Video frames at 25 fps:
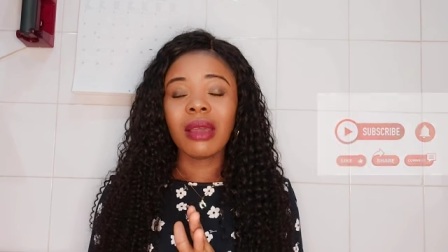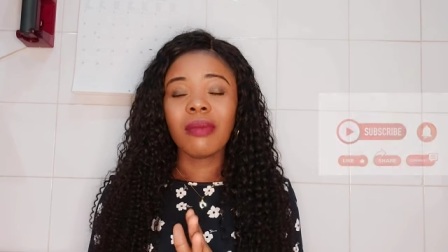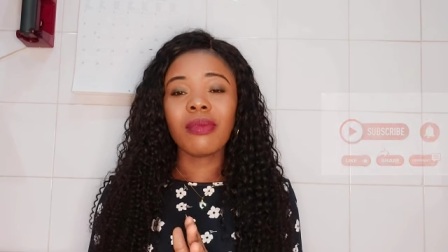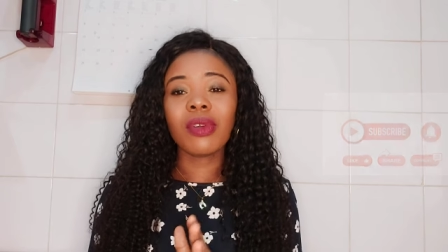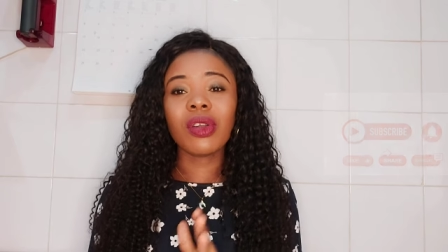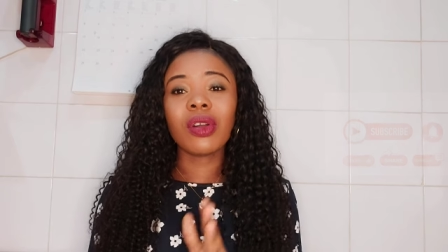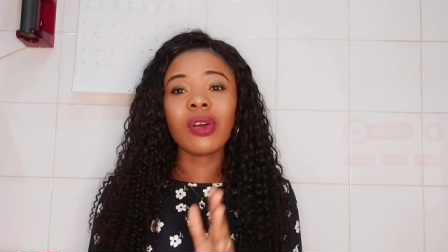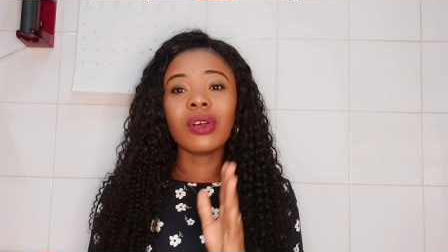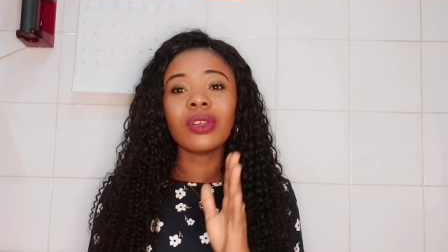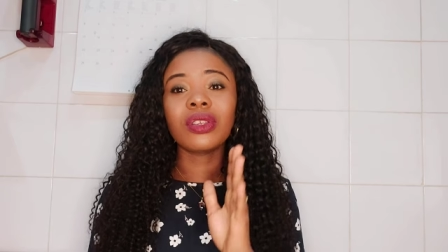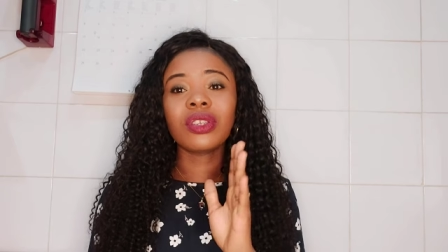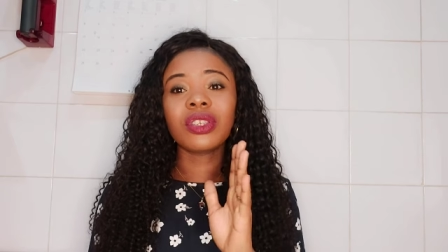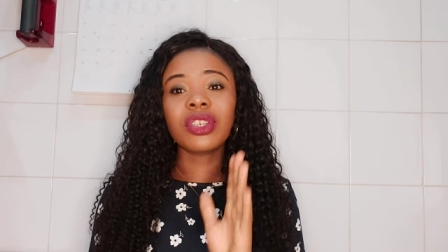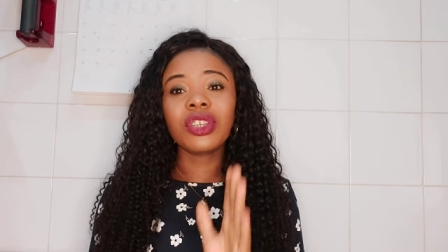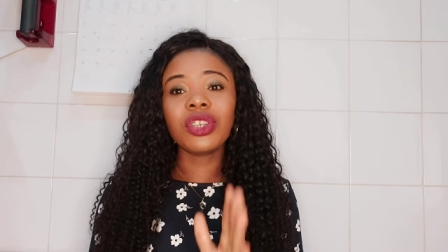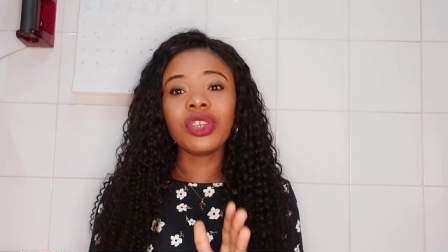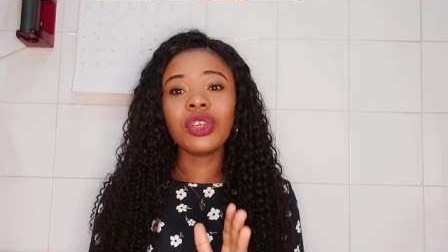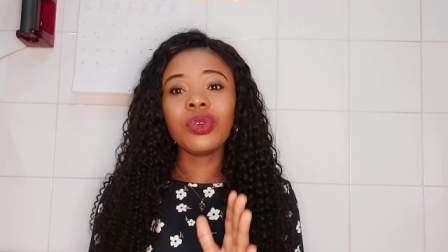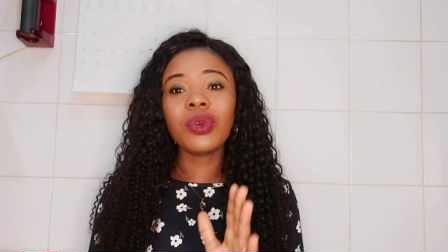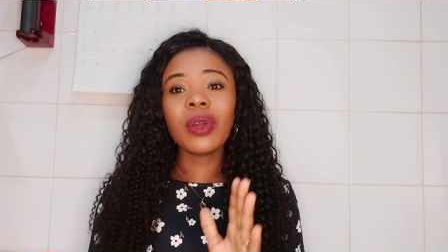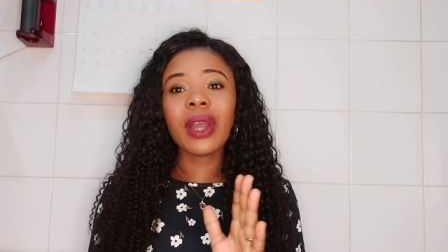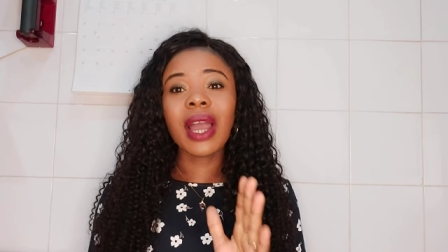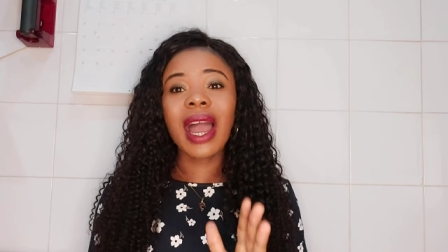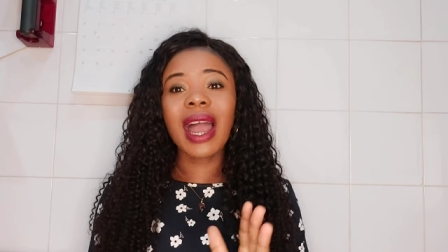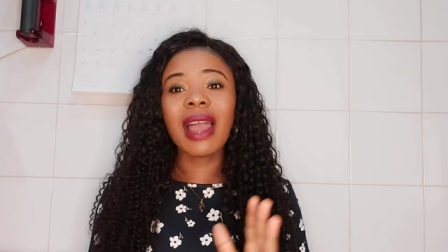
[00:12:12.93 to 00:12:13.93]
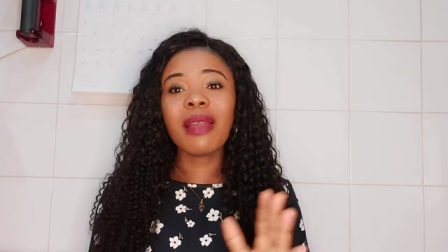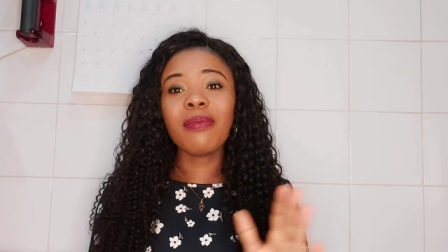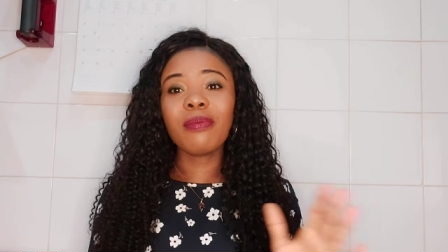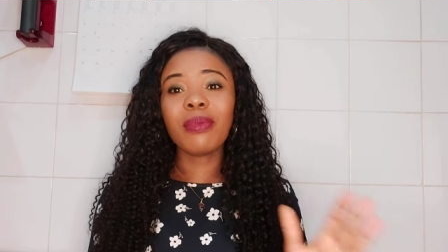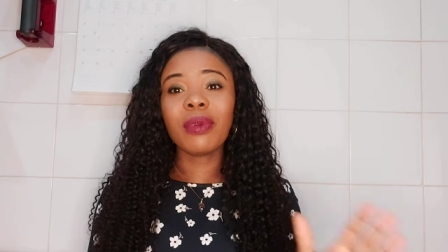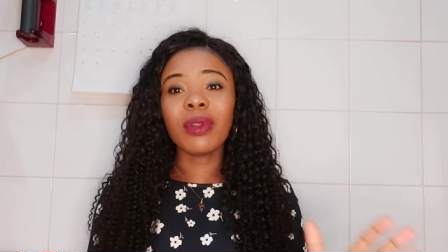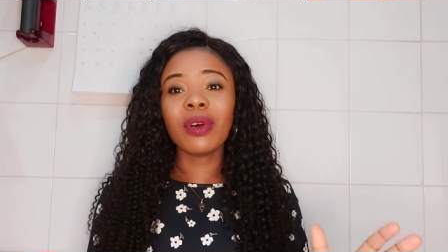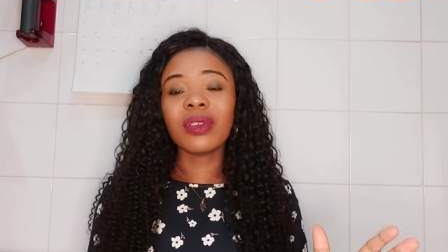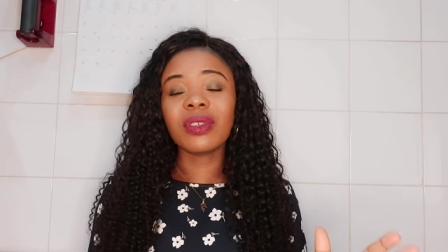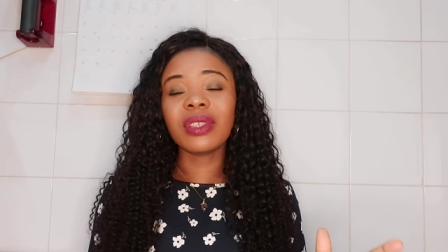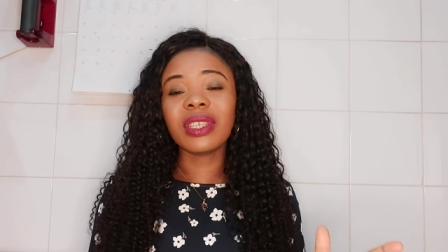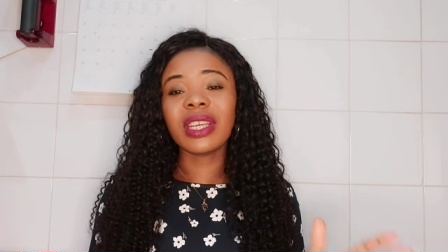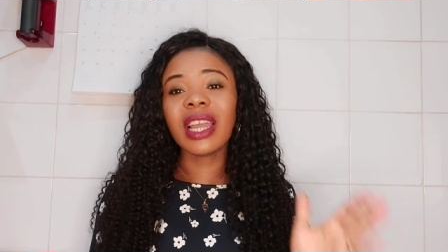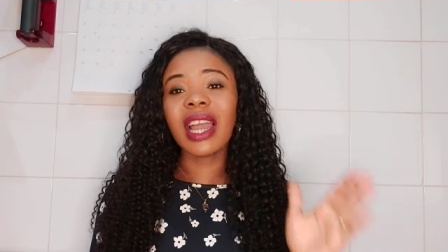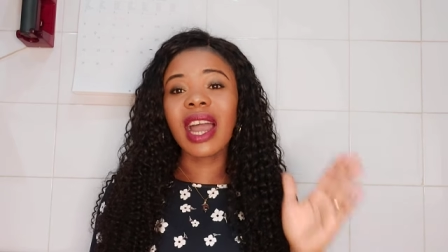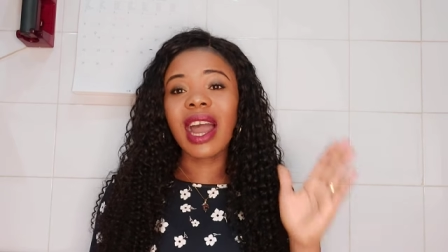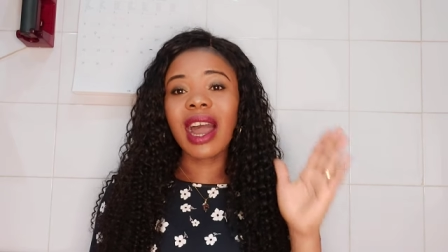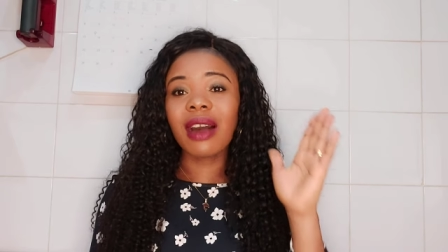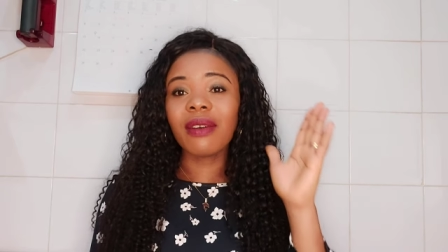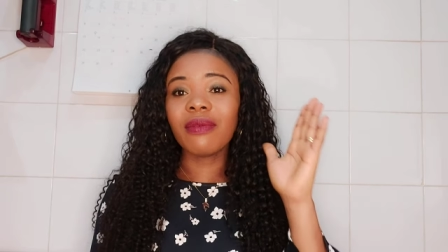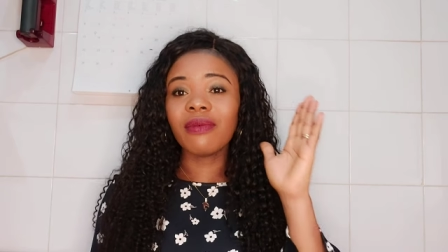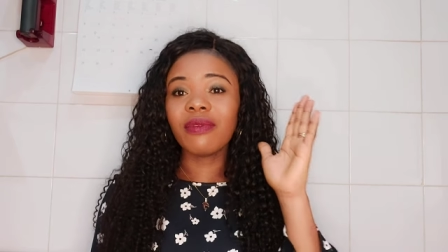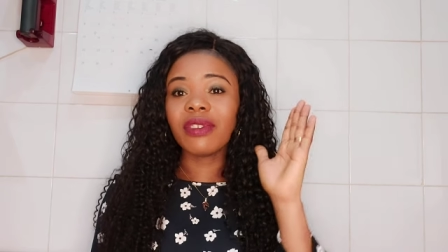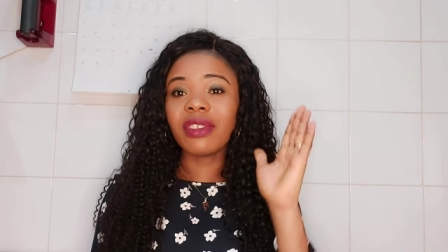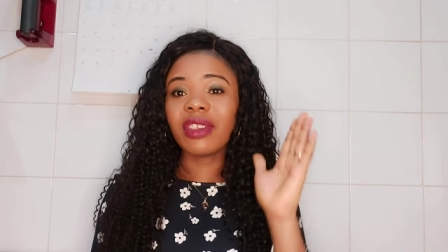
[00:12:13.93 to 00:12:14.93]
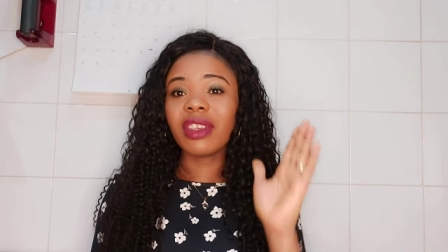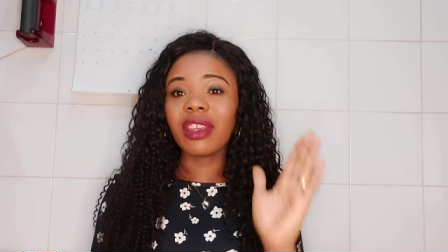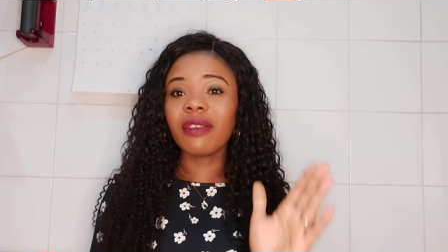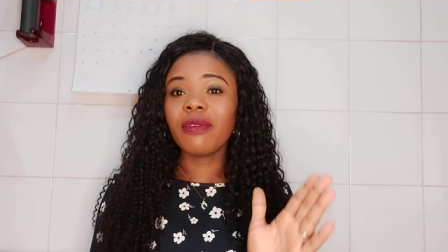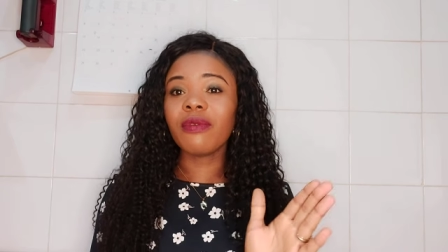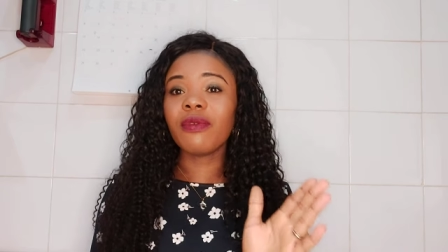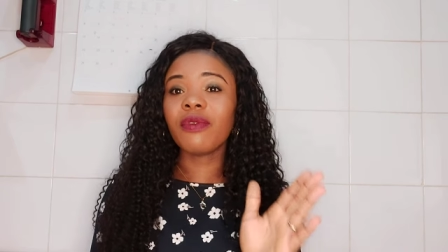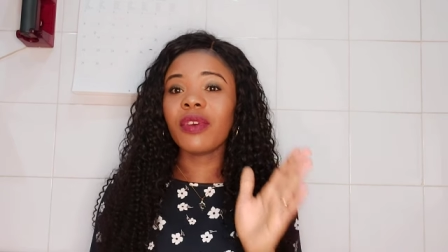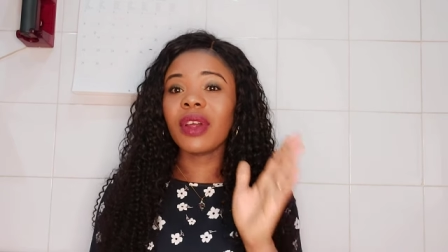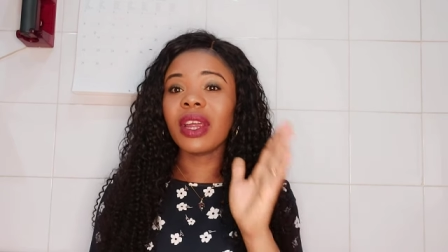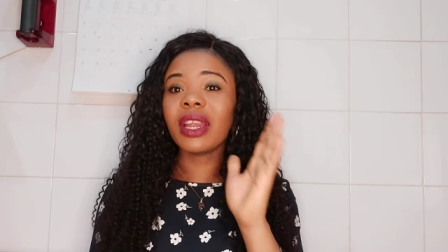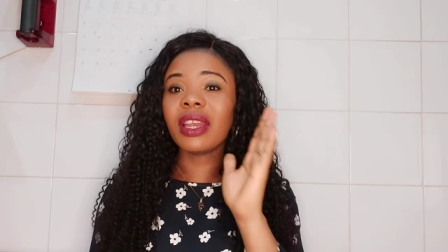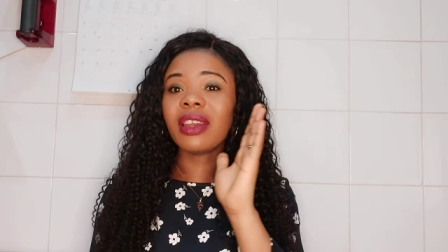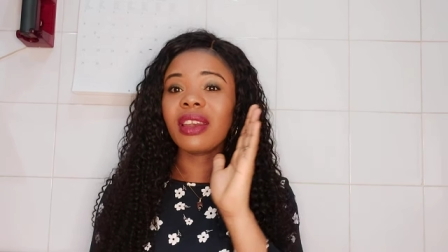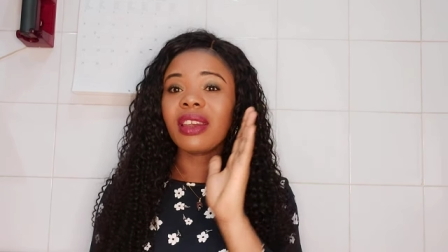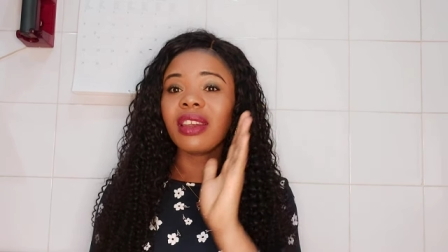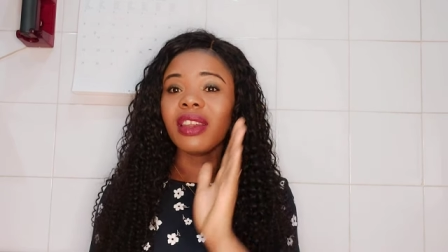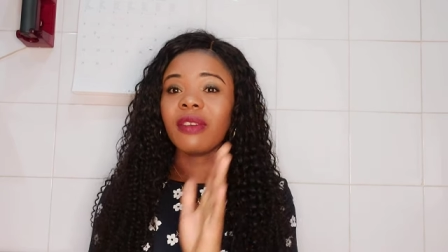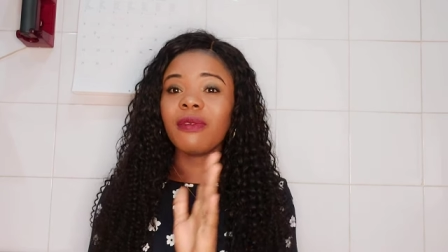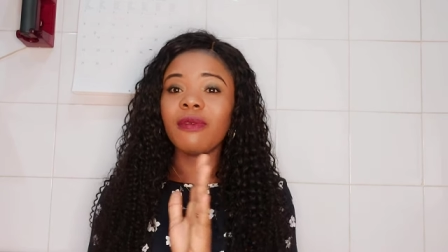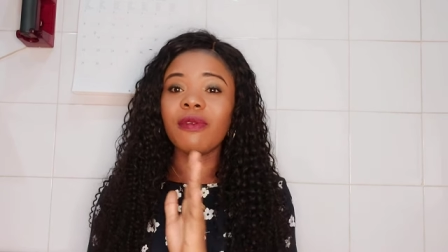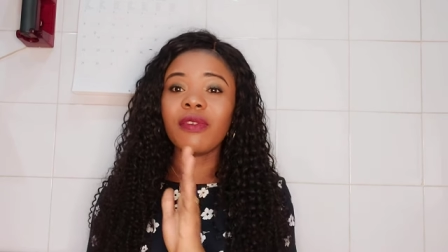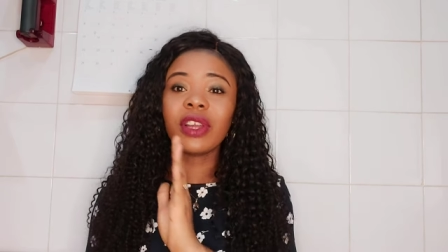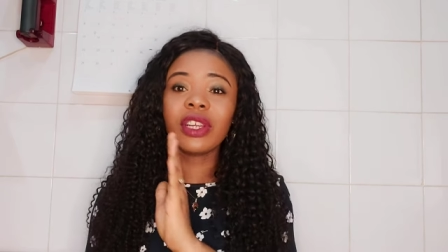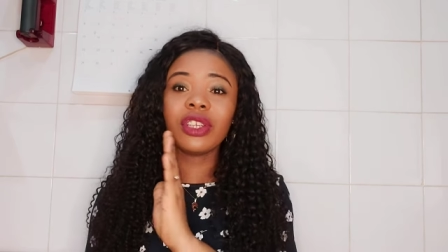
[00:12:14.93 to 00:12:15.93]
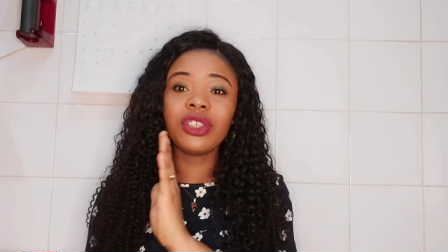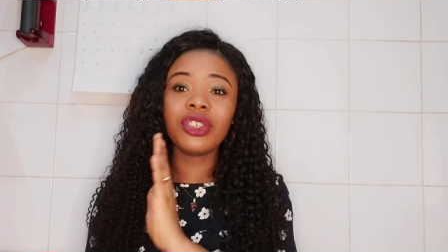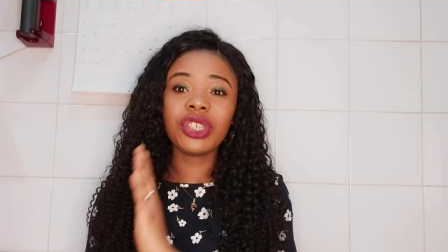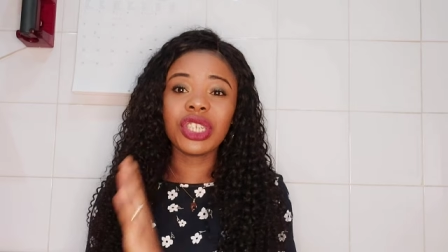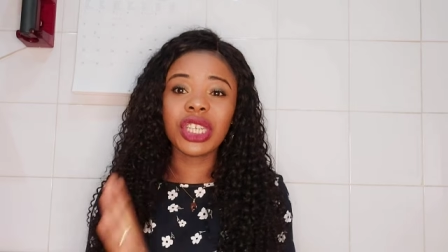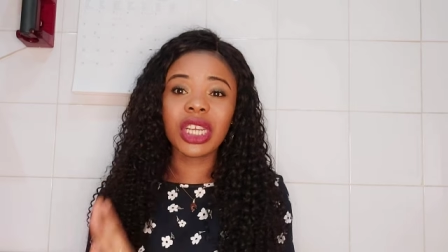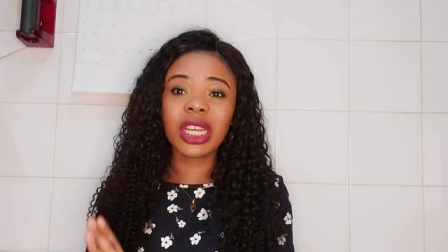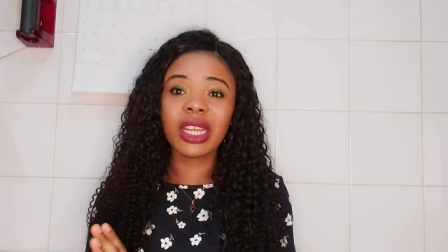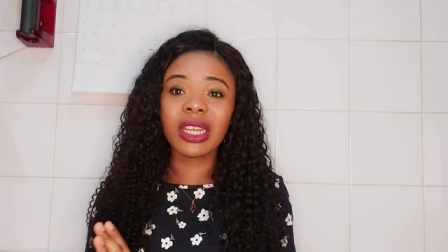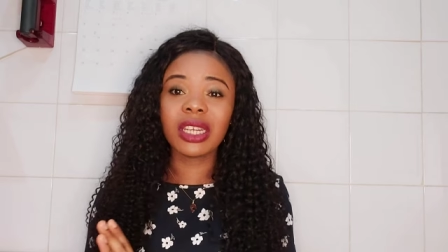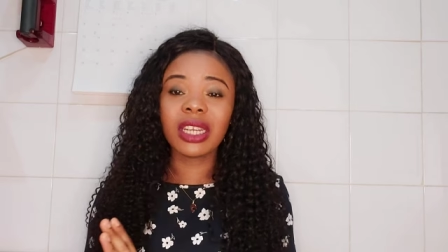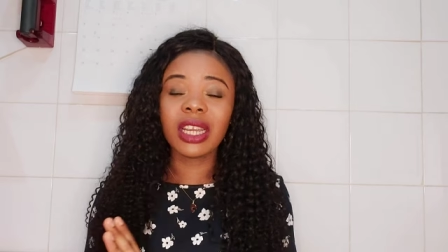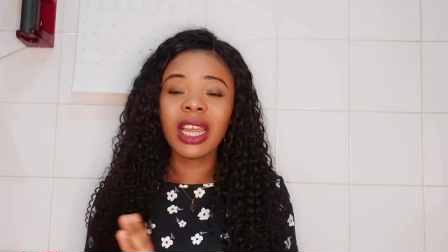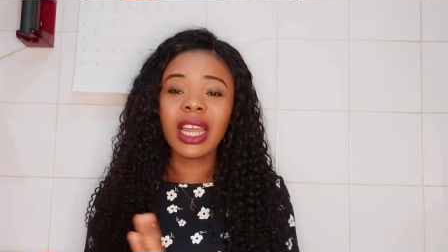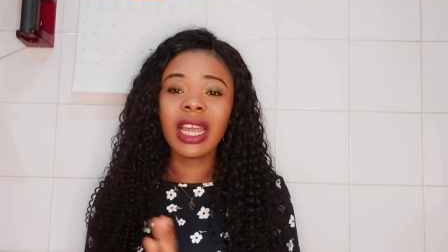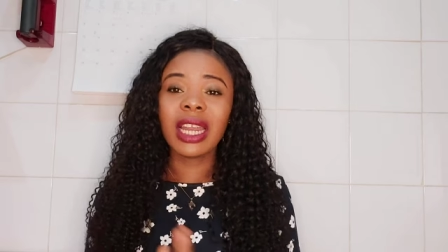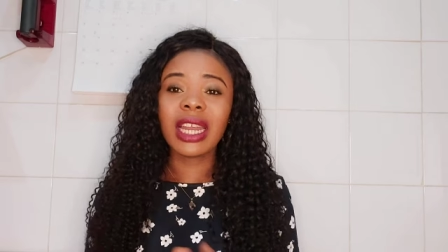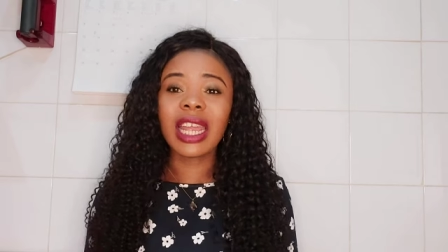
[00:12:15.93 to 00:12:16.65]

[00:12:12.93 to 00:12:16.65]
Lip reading: Because Q High Plus, they have different shades.